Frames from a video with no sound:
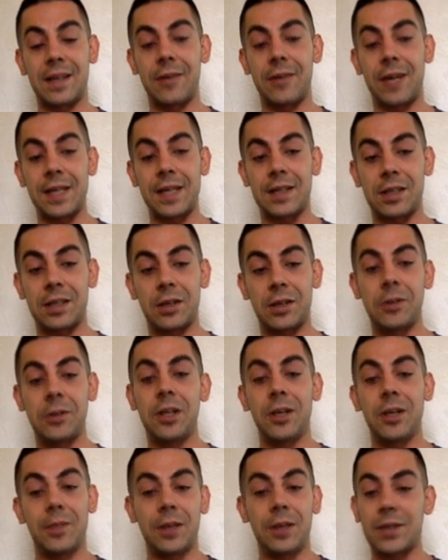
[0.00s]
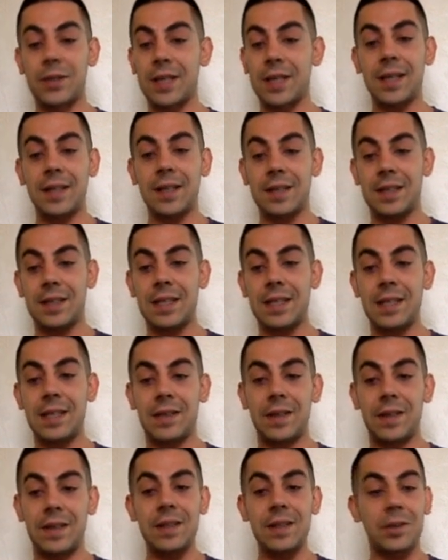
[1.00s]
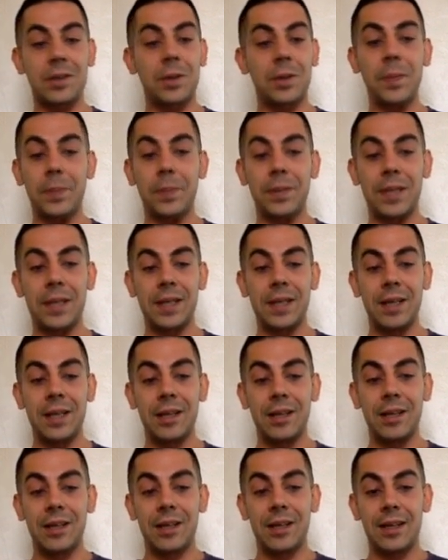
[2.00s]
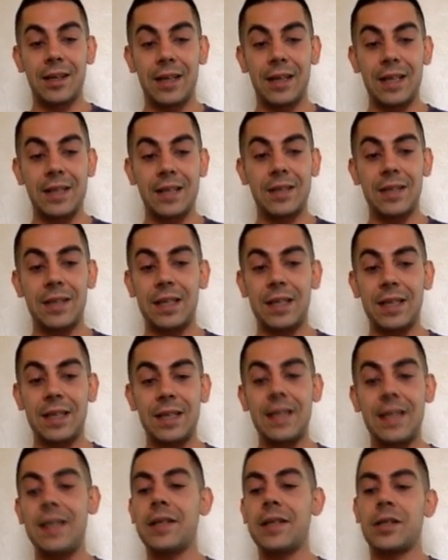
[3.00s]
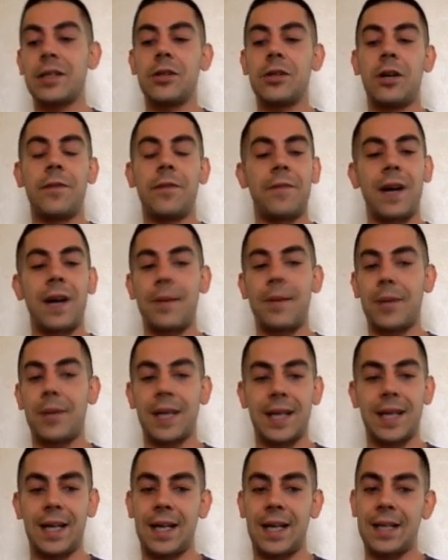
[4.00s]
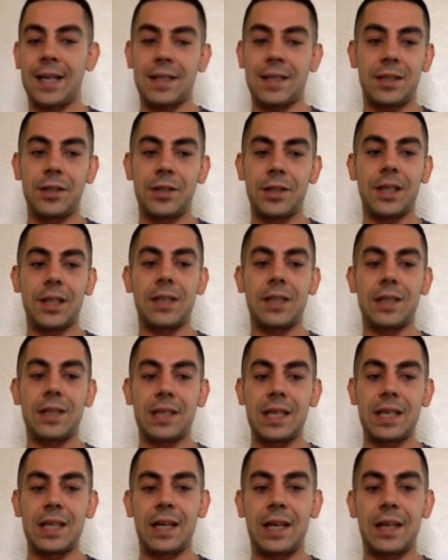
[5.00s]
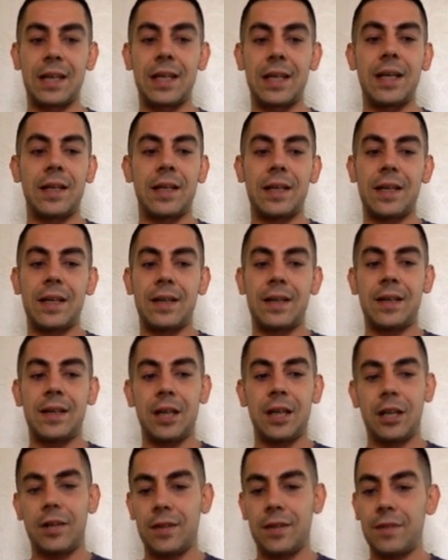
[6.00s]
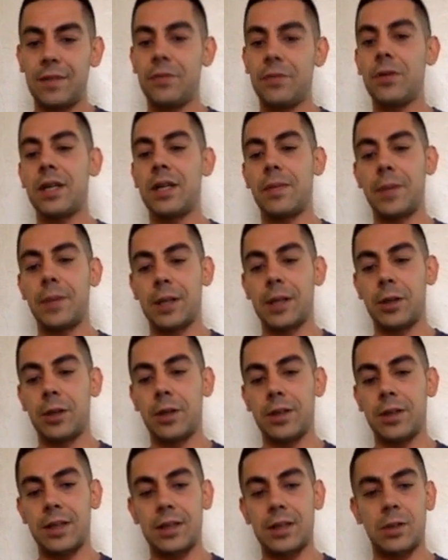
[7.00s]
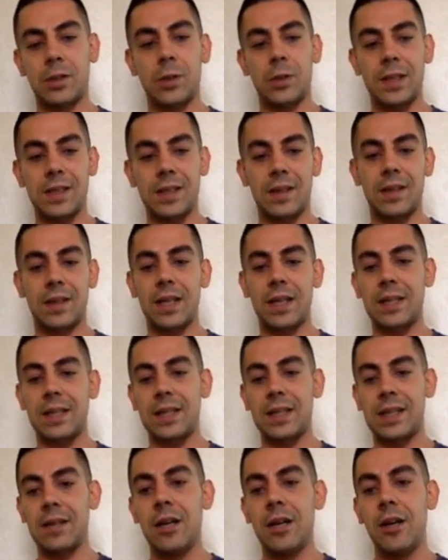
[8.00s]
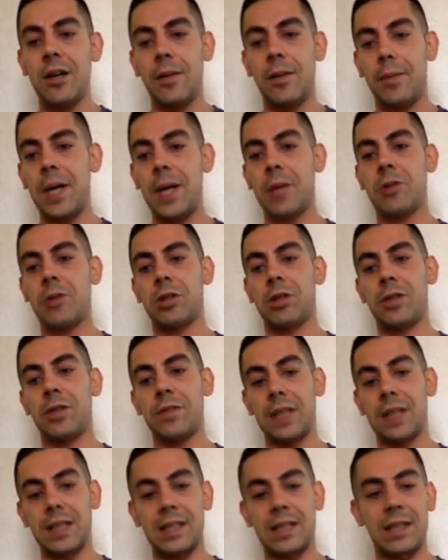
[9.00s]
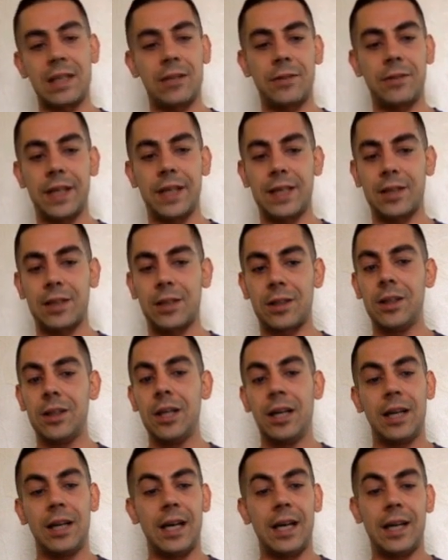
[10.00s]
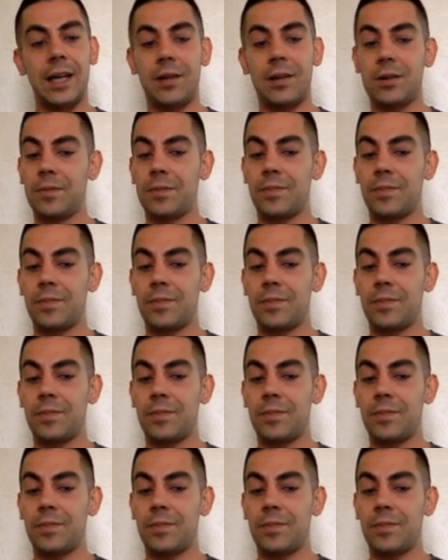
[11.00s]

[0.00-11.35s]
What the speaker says: ICO because I can see that this company it's not a fly-by-night ICO. You can see that they've already been going since 2013. Microsoft Accelerator and